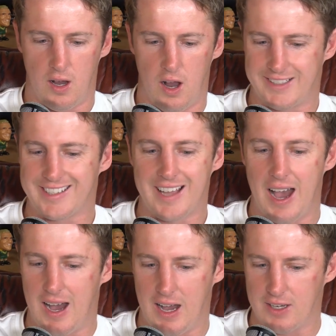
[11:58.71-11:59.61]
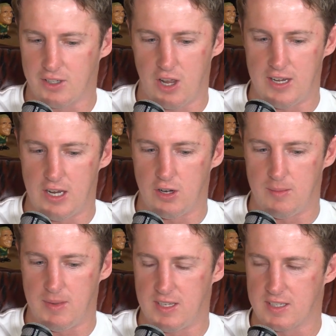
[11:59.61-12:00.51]
I just can't go near
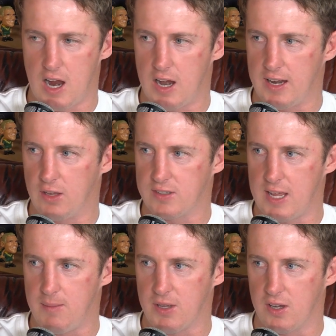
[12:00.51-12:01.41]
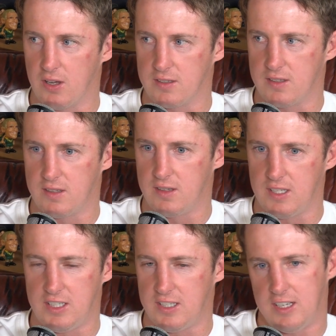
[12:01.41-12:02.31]
him in this current Eels team because
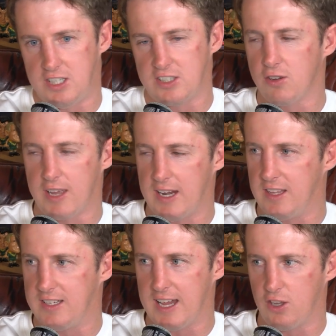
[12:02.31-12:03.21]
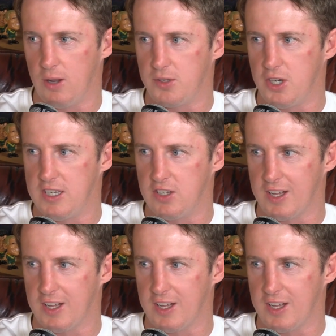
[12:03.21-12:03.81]
he's just not getting the attacking opportunities, and I